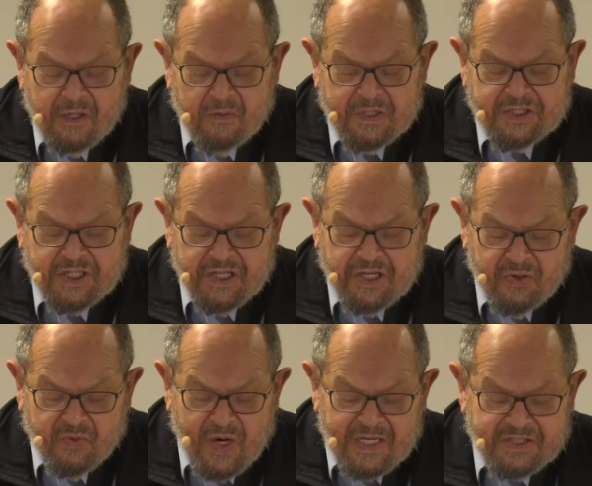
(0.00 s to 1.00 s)
which in the
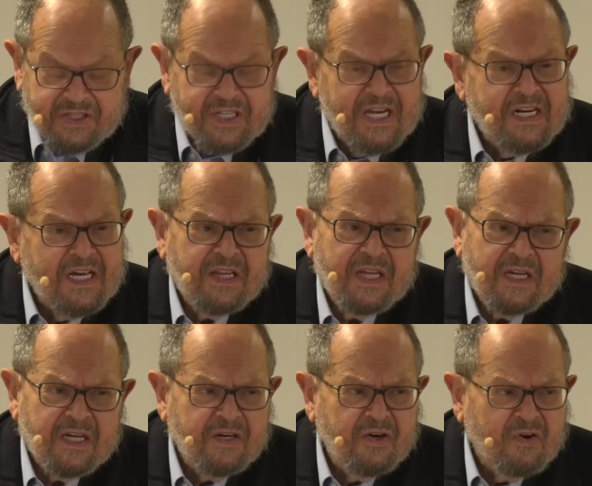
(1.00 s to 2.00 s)
US, and I
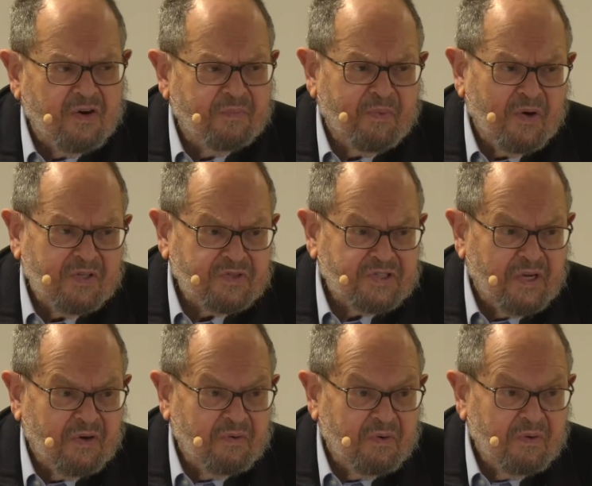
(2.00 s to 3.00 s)
think in Europe
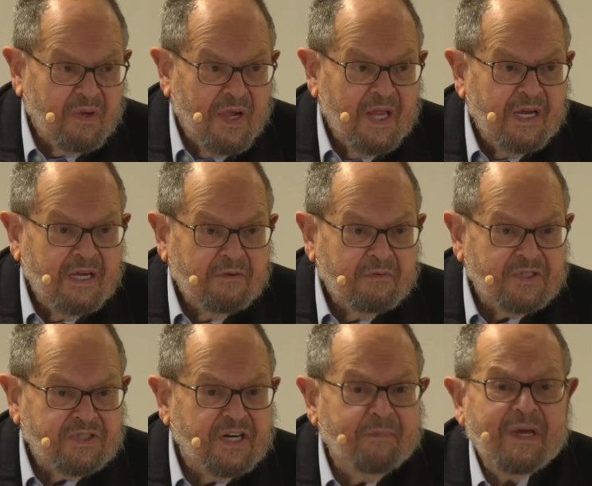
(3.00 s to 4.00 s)
also,
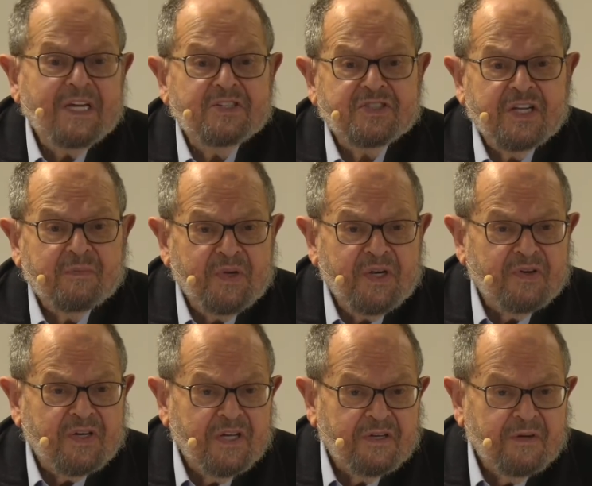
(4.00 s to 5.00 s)
was an amazing
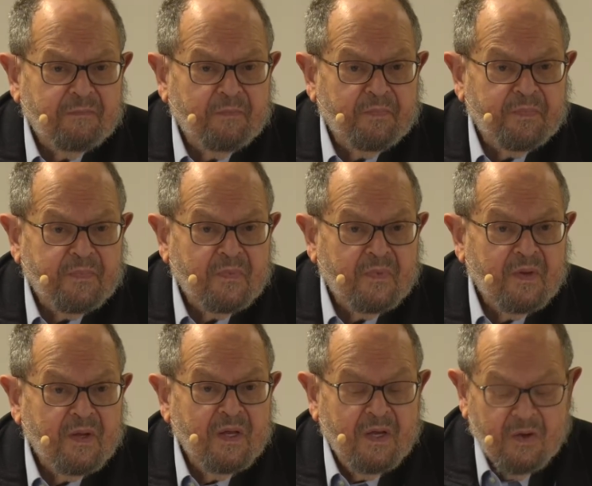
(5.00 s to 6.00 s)
period.
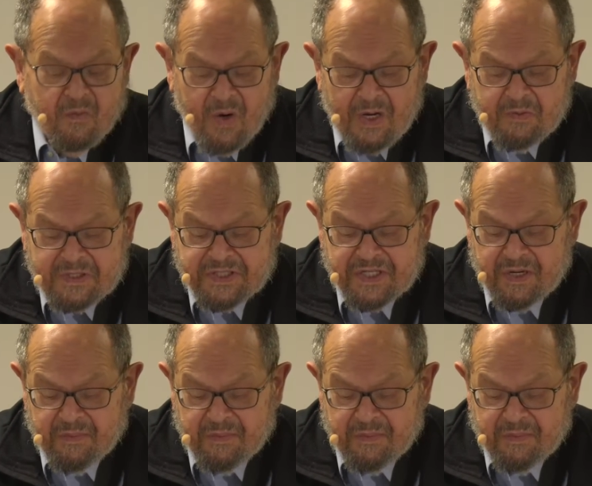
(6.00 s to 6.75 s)
Why was it